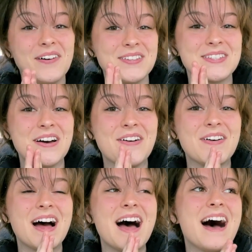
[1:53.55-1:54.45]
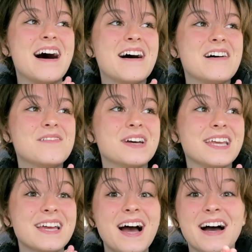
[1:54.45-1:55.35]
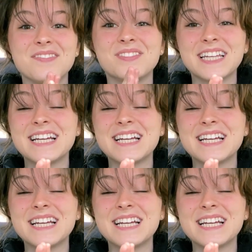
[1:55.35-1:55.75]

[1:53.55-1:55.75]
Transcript: So um, yeah, I'm really